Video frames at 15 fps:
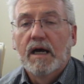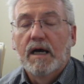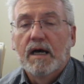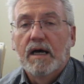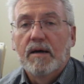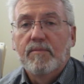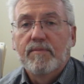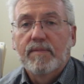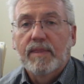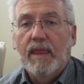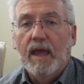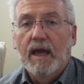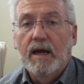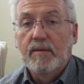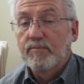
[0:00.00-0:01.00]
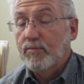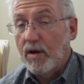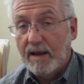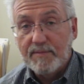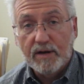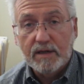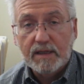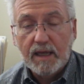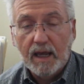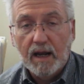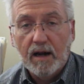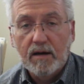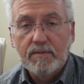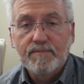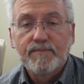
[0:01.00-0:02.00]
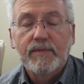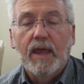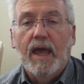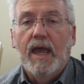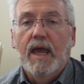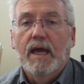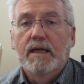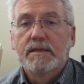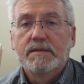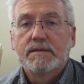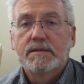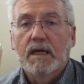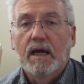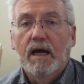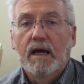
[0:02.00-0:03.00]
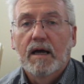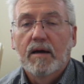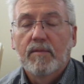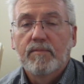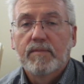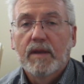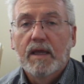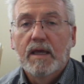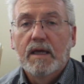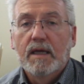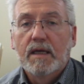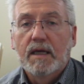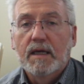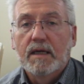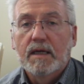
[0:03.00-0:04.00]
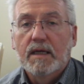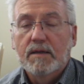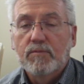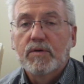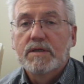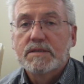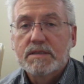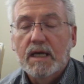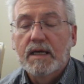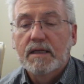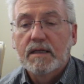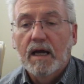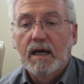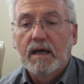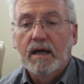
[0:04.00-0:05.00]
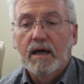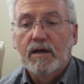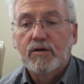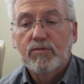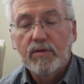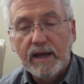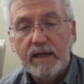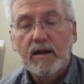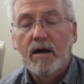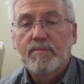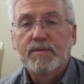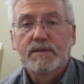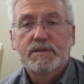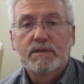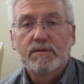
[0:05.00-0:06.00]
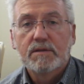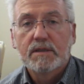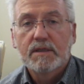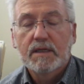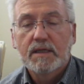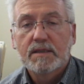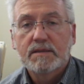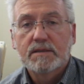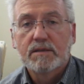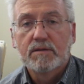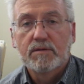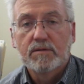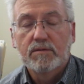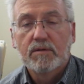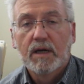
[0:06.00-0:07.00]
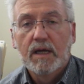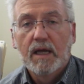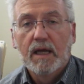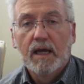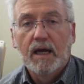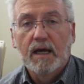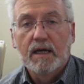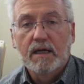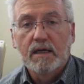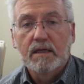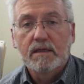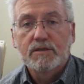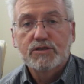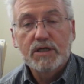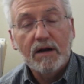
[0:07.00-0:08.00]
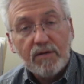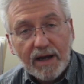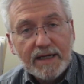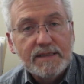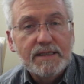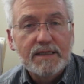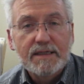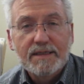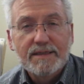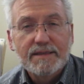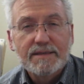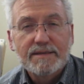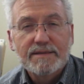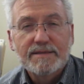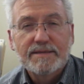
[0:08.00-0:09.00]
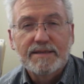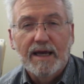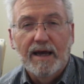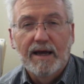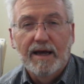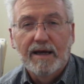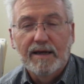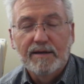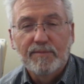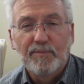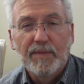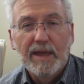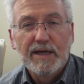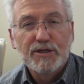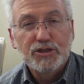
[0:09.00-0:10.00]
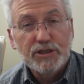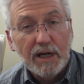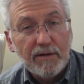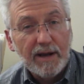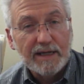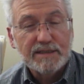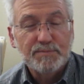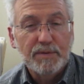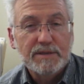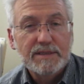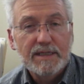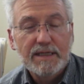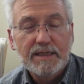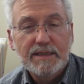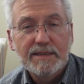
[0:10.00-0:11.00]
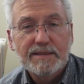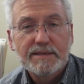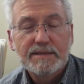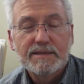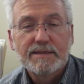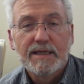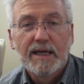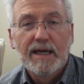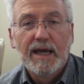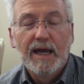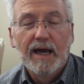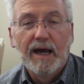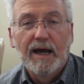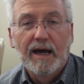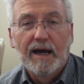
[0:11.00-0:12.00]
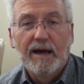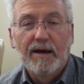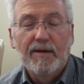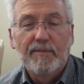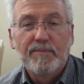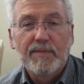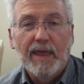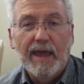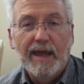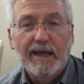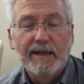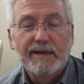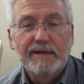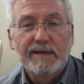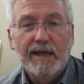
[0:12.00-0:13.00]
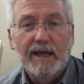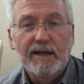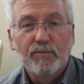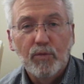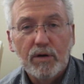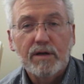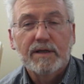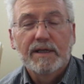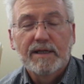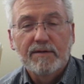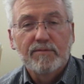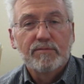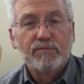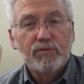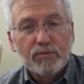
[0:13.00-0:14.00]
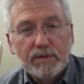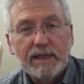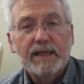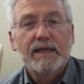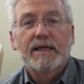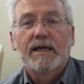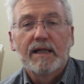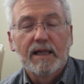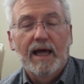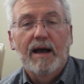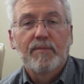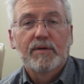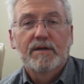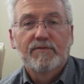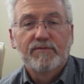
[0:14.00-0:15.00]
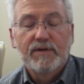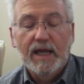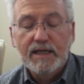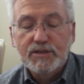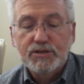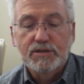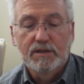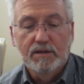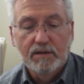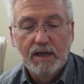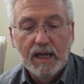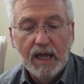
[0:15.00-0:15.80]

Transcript: um, and primary care, and um, it, it, was a, a, great opportunity to uh, share ideas, uh, share expertise, um, and and work in a really collaborative nature.